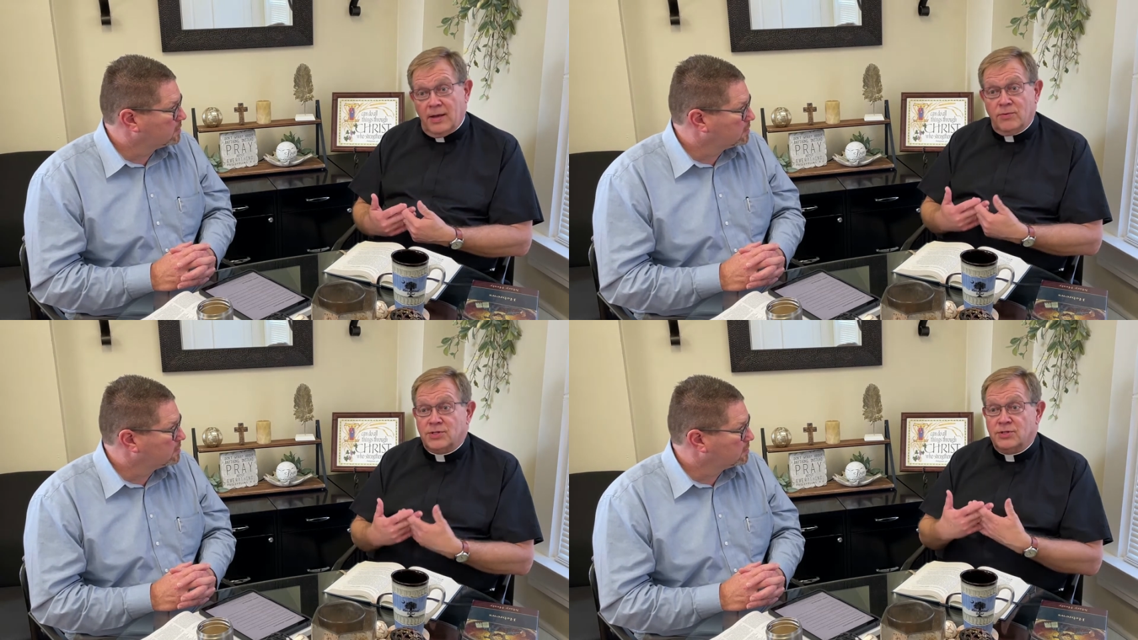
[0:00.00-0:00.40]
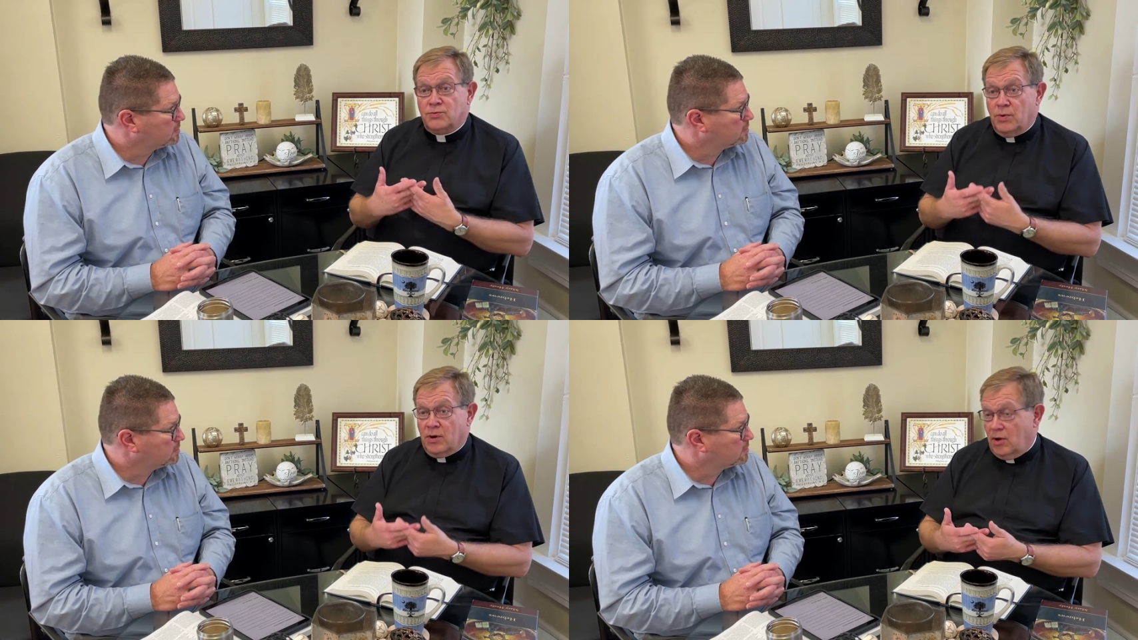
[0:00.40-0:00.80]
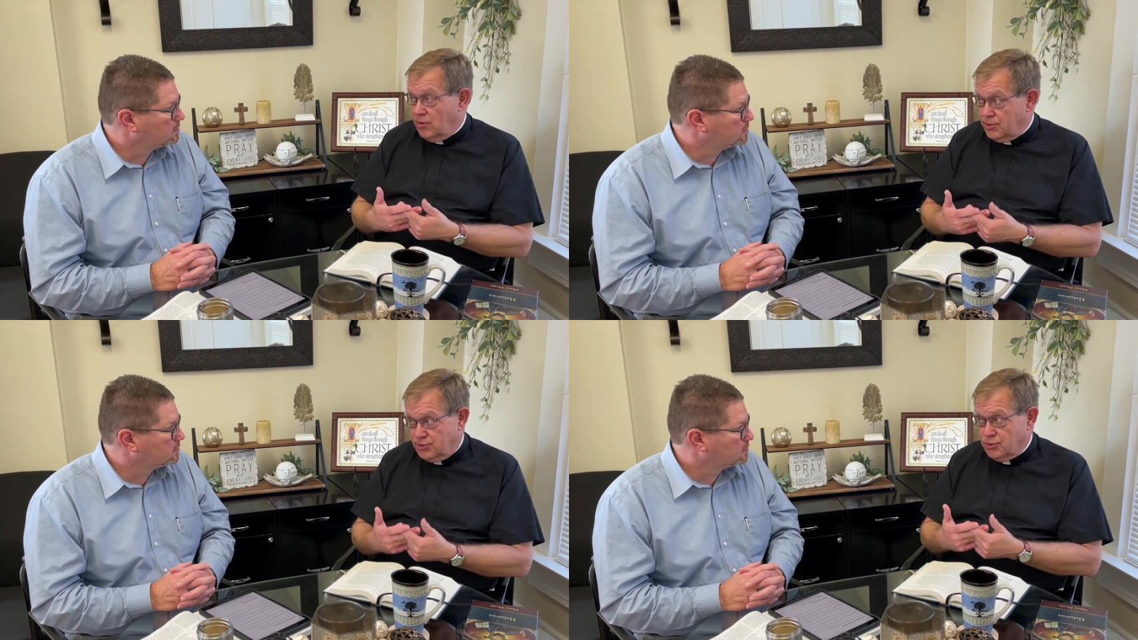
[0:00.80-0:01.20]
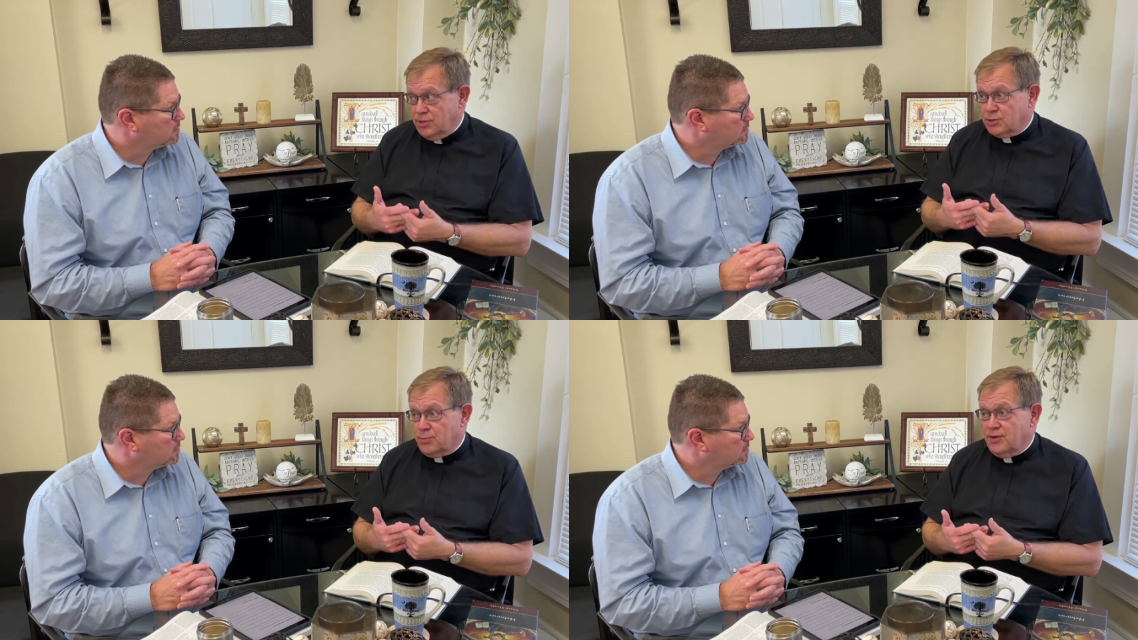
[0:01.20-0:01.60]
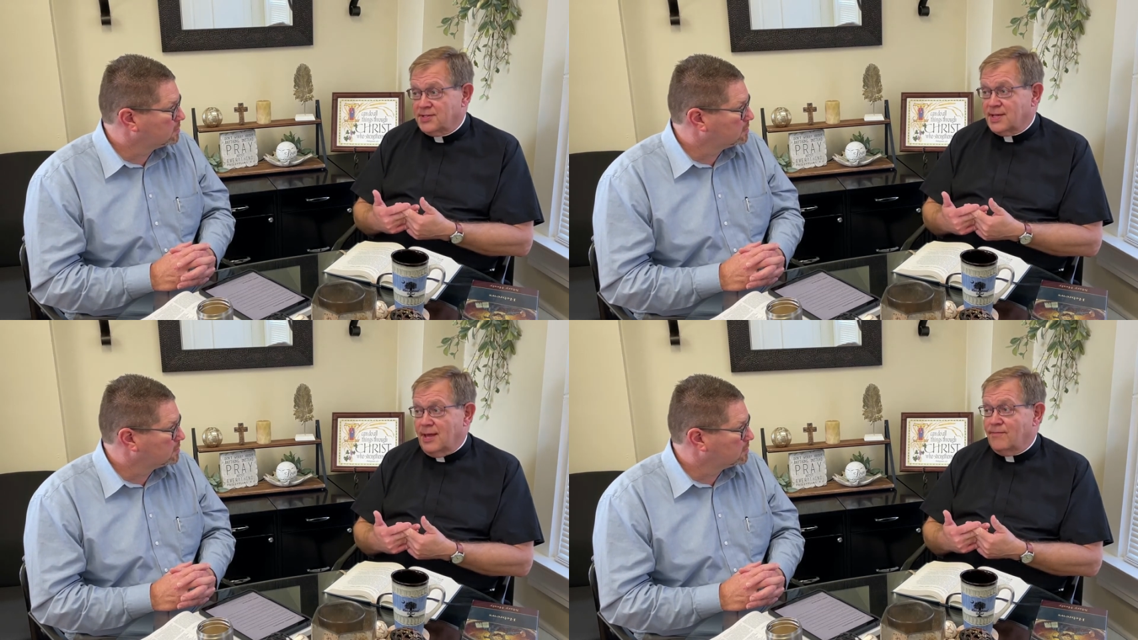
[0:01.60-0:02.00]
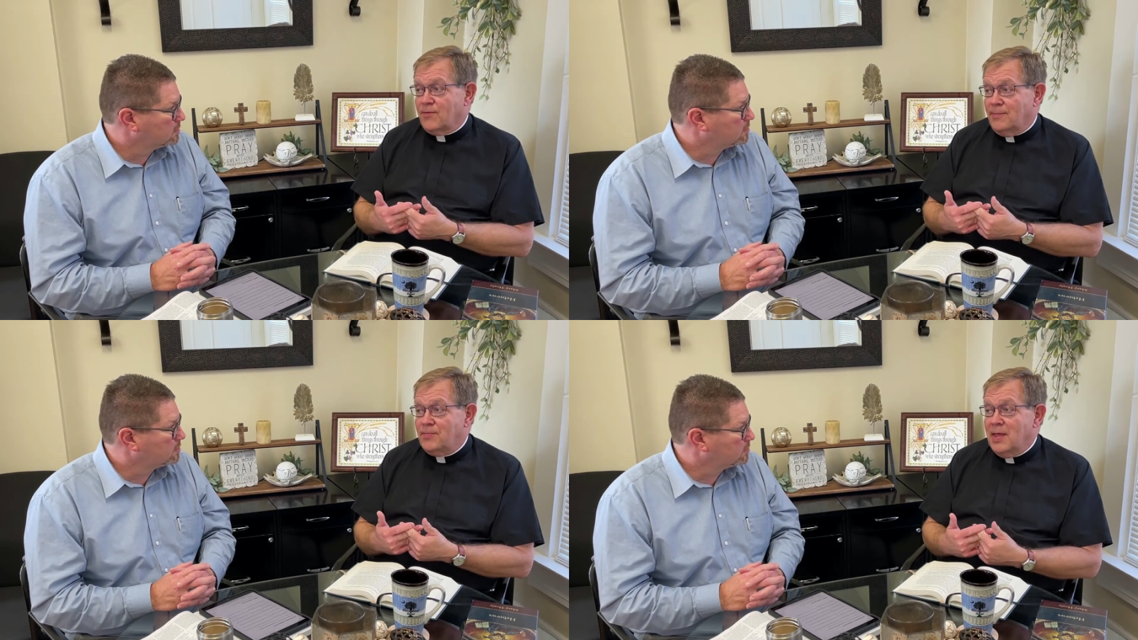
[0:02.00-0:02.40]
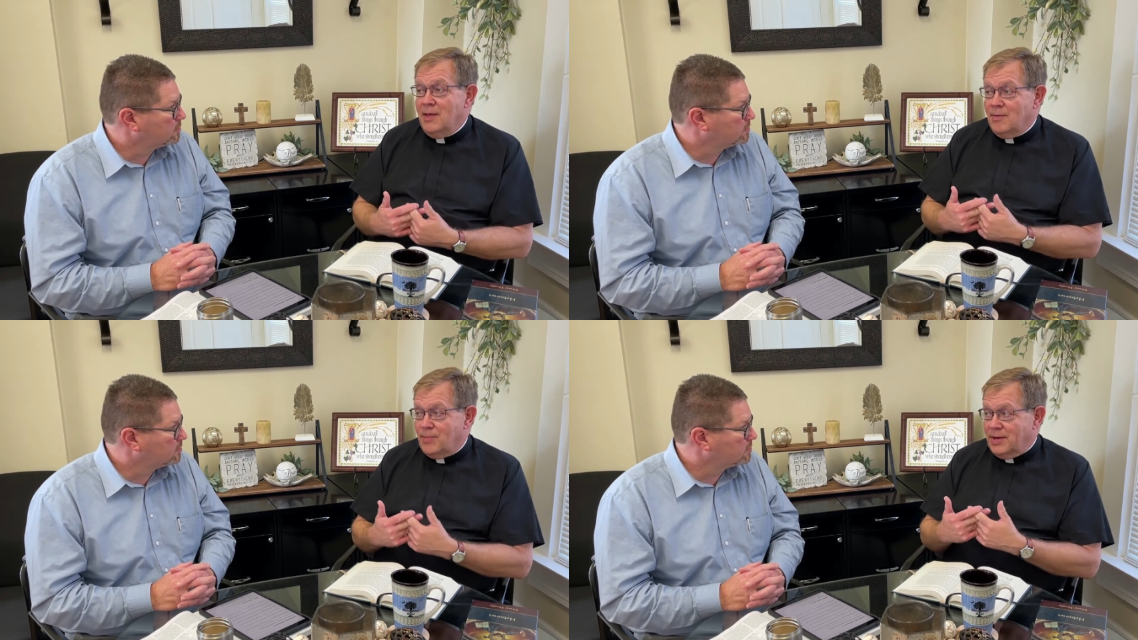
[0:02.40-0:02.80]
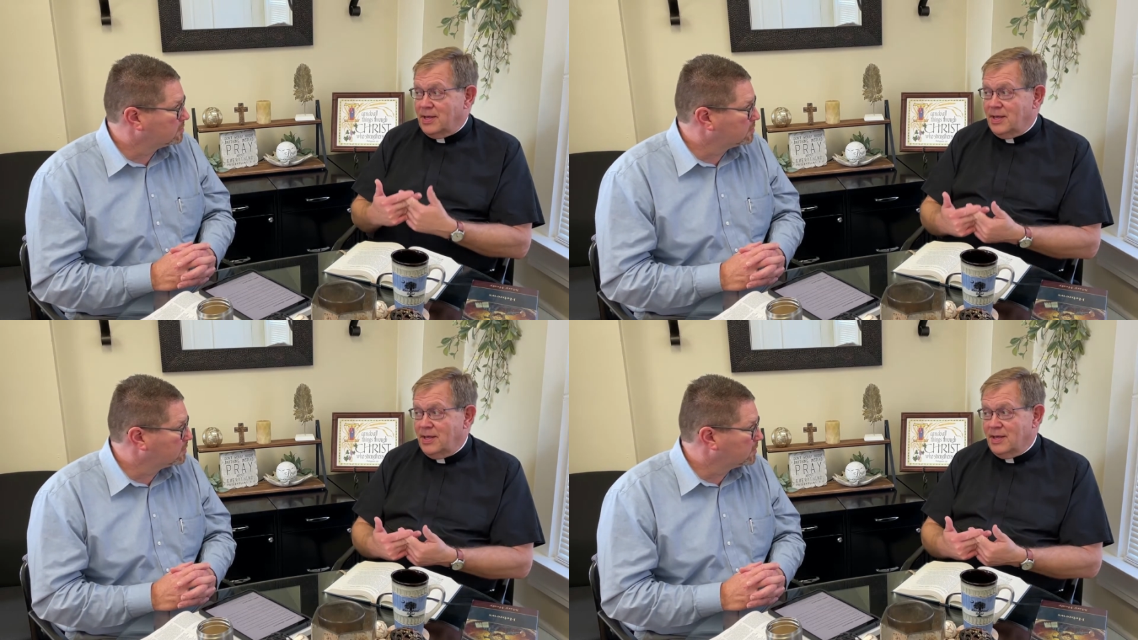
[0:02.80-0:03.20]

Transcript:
Speaker 1: which is where all the Jewish priests came from, but he